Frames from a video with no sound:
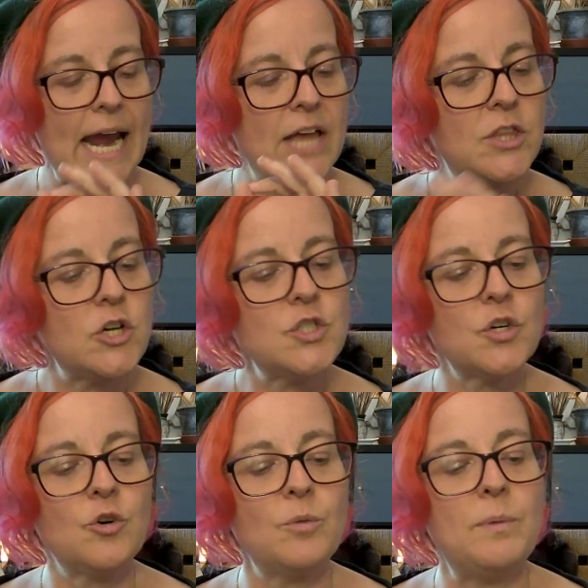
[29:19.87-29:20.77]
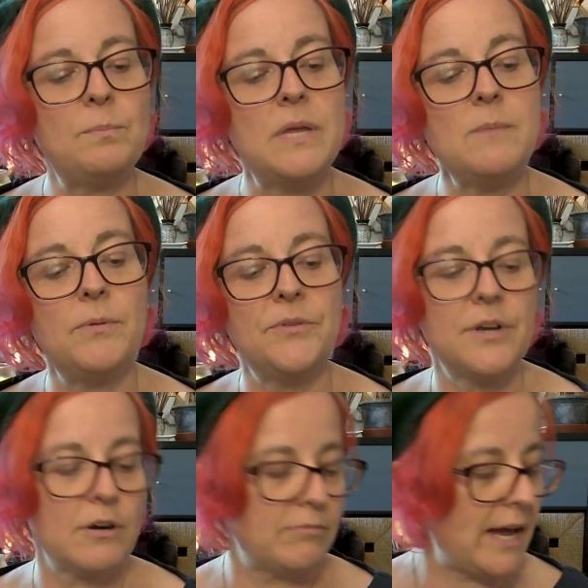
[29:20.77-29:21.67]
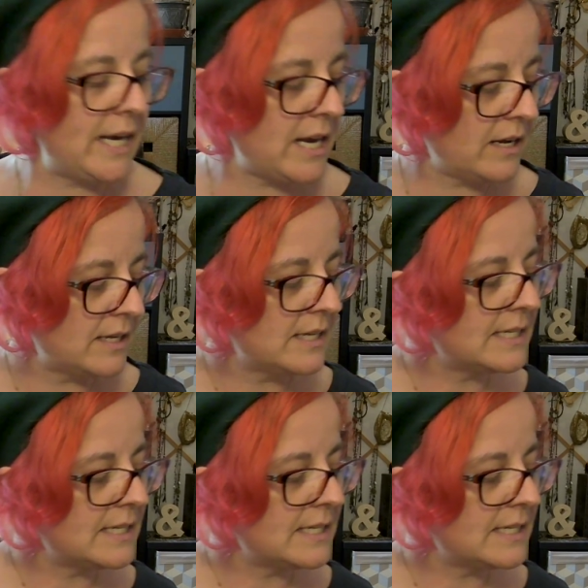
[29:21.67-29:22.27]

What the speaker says: and there's a group of people that are ready